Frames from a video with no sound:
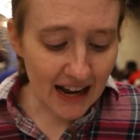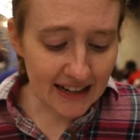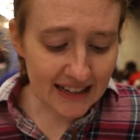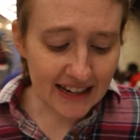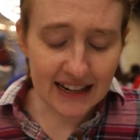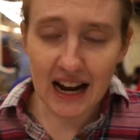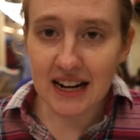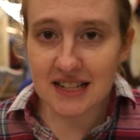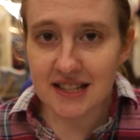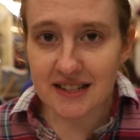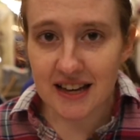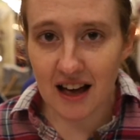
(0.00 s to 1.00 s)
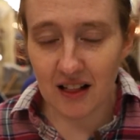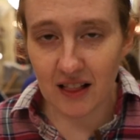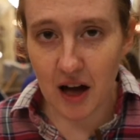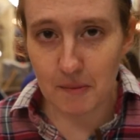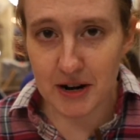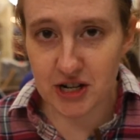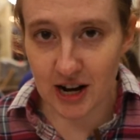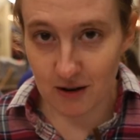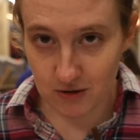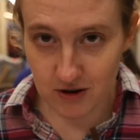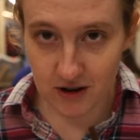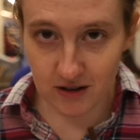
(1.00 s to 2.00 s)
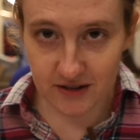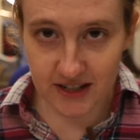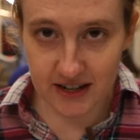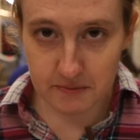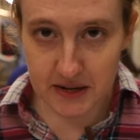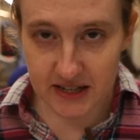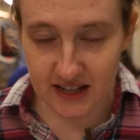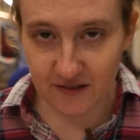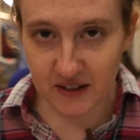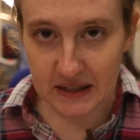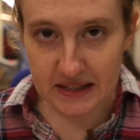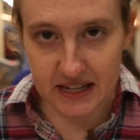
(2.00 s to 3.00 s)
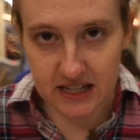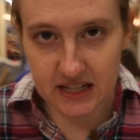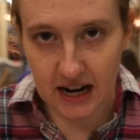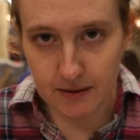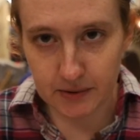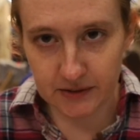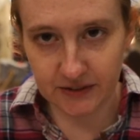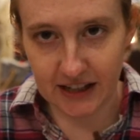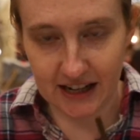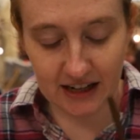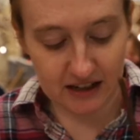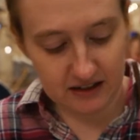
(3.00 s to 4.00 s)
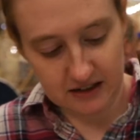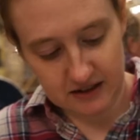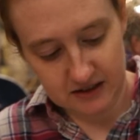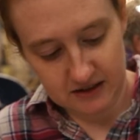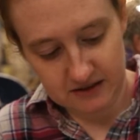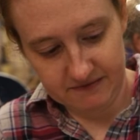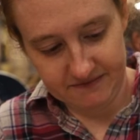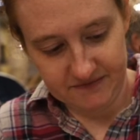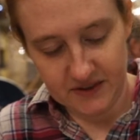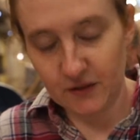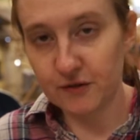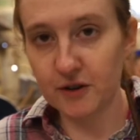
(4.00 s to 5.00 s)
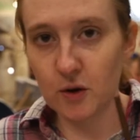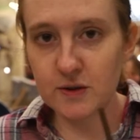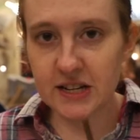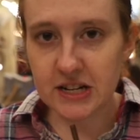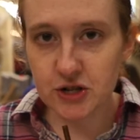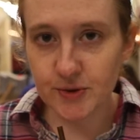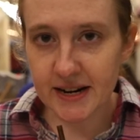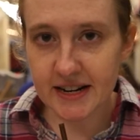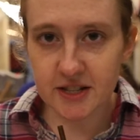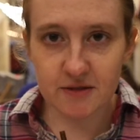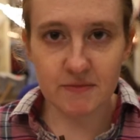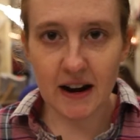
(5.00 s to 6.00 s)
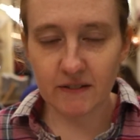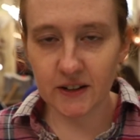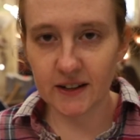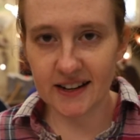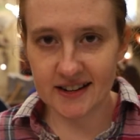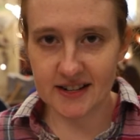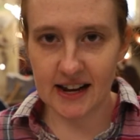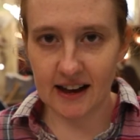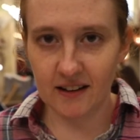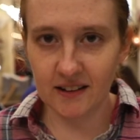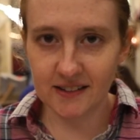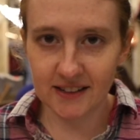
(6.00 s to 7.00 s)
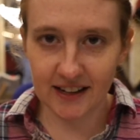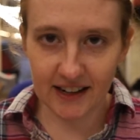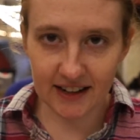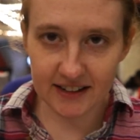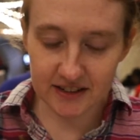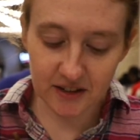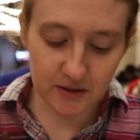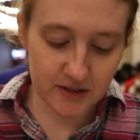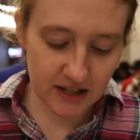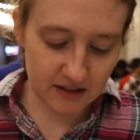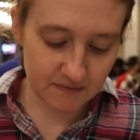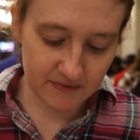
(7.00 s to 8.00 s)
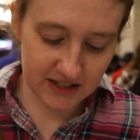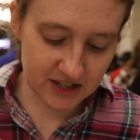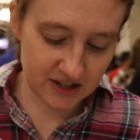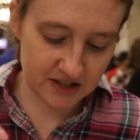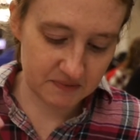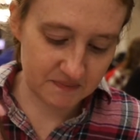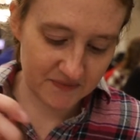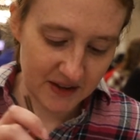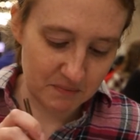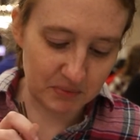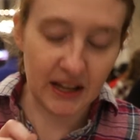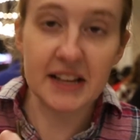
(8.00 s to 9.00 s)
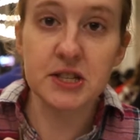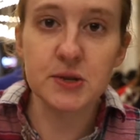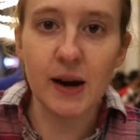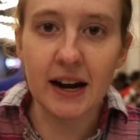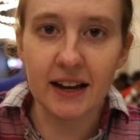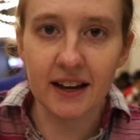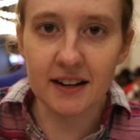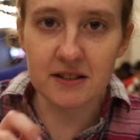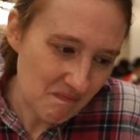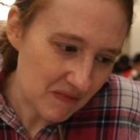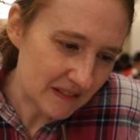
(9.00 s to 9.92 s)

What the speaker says: I can't honestly tell how much alcohol is in it because I feel like these type of like frozen drinks you never can tell. Like, you know, it's just, it blends right in.